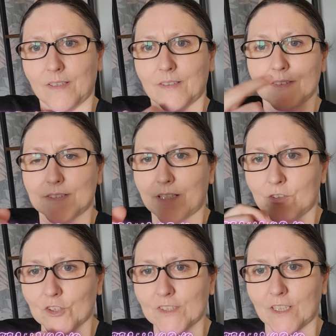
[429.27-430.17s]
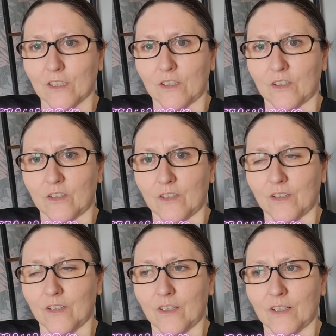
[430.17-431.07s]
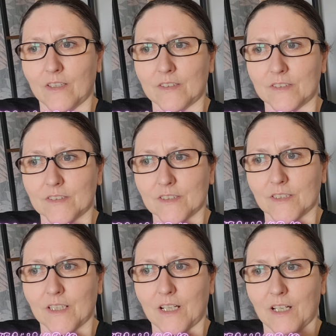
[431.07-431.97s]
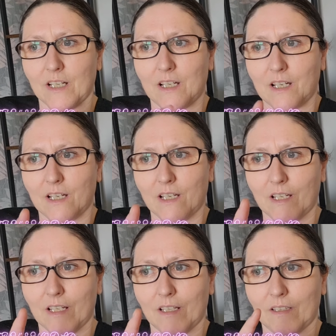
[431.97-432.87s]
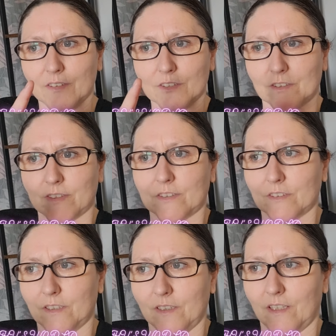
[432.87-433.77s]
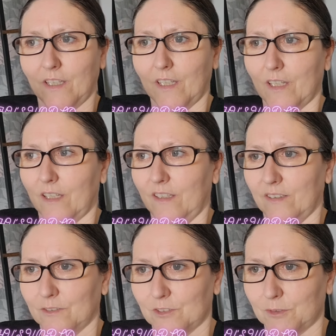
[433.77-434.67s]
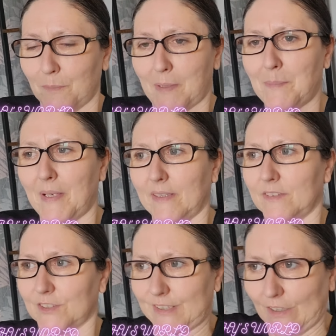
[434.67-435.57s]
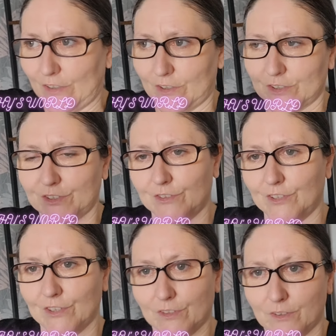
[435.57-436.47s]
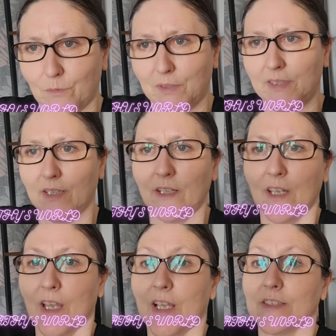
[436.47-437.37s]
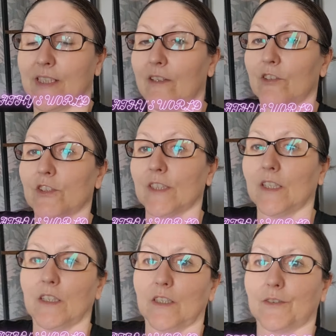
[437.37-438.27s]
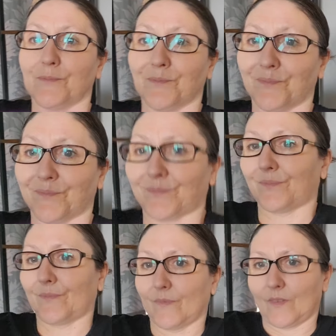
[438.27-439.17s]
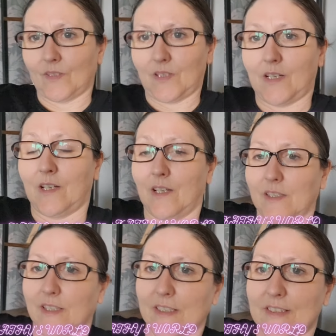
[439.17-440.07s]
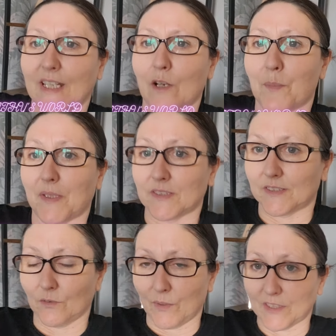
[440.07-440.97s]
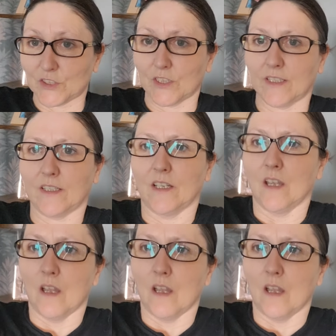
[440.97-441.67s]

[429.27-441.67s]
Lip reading: Sarah does it a lot. And sorry, just a magpie just sat across the road in the window. Sarah does it a lot. And you can tell because the way she...